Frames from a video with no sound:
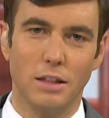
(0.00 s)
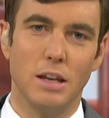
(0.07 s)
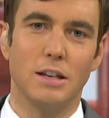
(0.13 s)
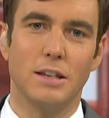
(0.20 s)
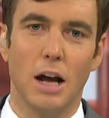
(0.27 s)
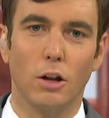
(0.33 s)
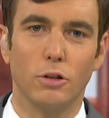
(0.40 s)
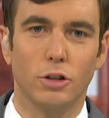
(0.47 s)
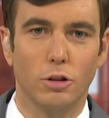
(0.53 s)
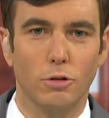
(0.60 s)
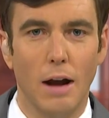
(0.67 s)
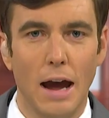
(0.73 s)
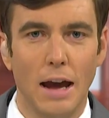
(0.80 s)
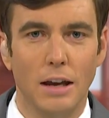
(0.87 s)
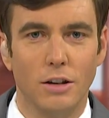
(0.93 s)
the Delta
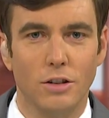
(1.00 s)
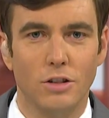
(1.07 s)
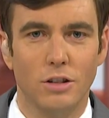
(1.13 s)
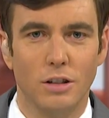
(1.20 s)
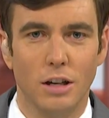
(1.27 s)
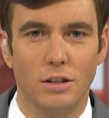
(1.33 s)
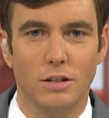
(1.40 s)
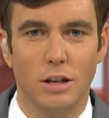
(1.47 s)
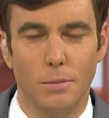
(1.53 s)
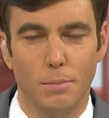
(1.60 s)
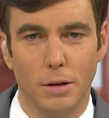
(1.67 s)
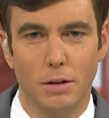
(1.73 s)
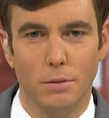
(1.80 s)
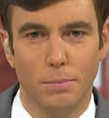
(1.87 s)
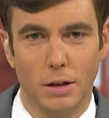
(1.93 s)
age, isn't it?
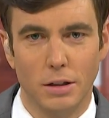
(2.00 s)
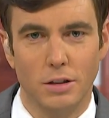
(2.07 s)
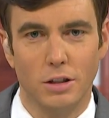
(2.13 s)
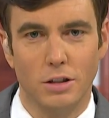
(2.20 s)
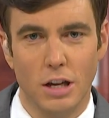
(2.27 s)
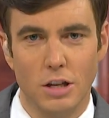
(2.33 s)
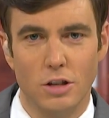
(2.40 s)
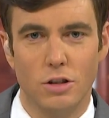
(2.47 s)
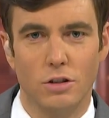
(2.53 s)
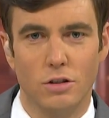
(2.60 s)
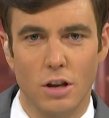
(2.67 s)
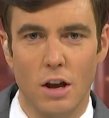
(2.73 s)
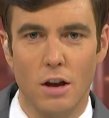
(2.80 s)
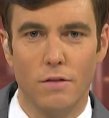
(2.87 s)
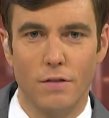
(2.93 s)
But but do teachers
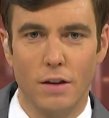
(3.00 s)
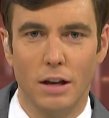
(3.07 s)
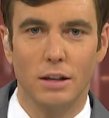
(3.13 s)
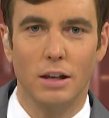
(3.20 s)
feel